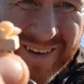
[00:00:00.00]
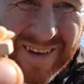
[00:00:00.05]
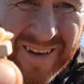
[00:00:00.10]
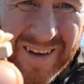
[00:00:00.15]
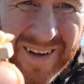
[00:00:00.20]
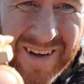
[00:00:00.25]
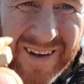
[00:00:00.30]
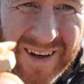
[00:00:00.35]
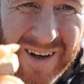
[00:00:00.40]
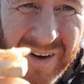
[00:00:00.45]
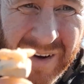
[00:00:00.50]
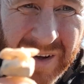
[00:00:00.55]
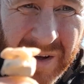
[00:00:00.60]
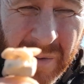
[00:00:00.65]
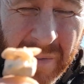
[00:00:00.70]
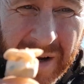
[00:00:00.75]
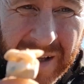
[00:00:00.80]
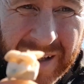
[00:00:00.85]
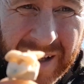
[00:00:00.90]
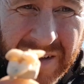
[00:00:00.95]
There you go, a little
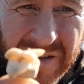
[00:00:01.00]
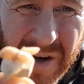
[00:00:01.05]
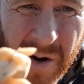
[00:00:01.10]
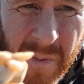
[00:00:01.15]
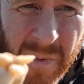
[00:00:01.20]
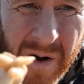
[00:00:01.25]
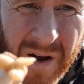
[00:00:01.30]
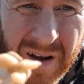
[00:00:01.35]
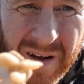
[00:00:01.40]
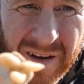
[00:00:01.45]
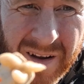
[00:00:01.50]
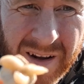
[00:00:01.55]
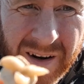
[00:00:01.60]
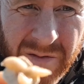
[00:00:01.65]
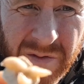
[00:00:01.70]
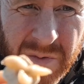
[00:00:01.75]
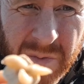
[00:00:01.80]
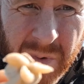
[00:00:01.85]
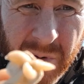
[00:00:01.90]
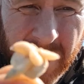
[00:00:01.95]
mainline topper, and I'll
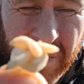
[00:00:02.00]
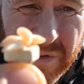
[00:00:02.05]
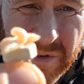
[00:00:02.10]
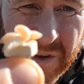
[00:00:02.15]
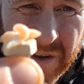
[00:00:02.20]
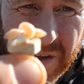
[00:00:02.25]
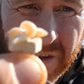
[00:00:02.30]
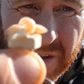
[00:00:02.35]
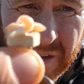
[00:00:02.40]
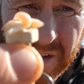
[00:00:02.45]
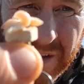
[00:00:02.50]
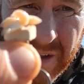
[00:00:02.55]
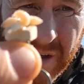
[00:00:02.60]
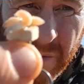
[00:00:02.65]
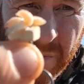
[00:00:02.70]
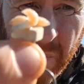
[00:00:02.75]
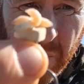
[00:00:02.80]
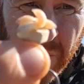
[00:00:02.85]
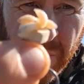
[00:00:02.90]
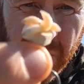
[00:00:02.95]
just put a
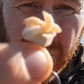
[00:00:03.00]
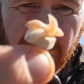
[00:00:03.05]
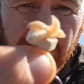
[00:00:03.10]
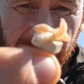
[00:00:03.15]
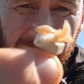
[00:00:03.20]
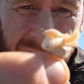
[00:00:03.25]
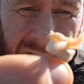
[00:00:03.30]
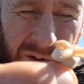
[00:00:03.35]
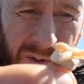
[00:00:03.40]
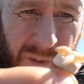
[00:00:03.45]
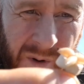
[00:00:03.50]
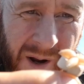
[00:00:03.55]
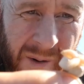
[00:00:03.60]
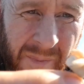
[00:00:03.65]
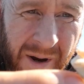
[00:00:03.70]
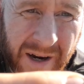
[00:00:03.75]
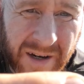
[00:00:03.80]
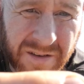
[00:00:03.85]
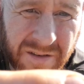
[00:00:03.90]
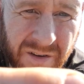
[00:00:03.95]
bundle of little white
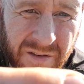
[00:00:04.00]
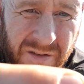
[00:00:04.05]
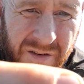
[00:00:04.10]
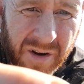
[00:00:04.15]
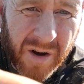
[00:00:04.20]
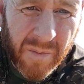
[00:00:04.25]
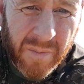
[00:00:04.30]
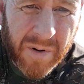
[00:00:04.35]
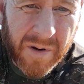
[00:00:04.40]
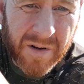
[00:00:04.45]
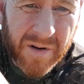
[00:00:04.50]
maggots on top.